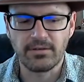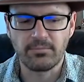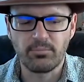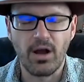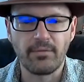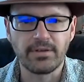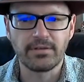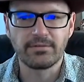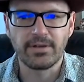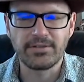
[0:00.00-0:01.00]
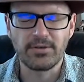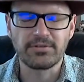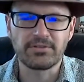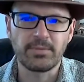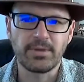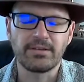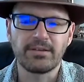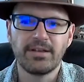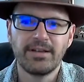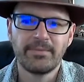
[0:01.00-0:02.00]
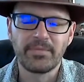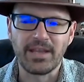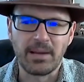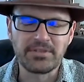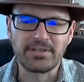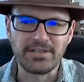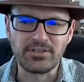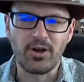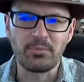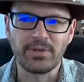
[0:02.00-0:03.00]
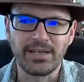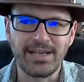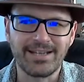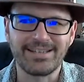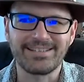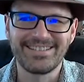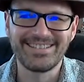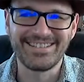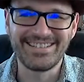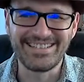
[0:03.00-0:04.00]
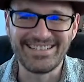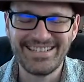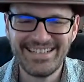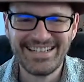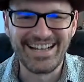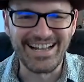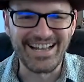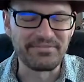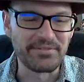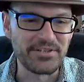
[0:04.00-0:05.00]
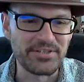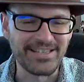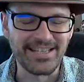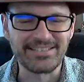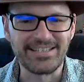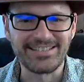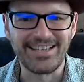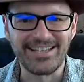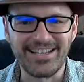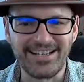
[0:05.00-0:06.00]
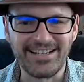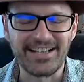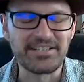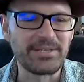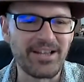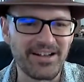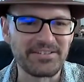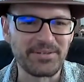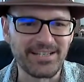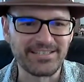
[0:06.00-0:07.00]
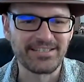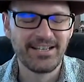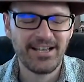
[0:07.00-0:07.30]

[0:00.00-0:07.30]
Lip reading: prophet, right, Joseph Smith. And I'm just going to show up and like, hey guys, I got a vision that says that I should be talking to you guys.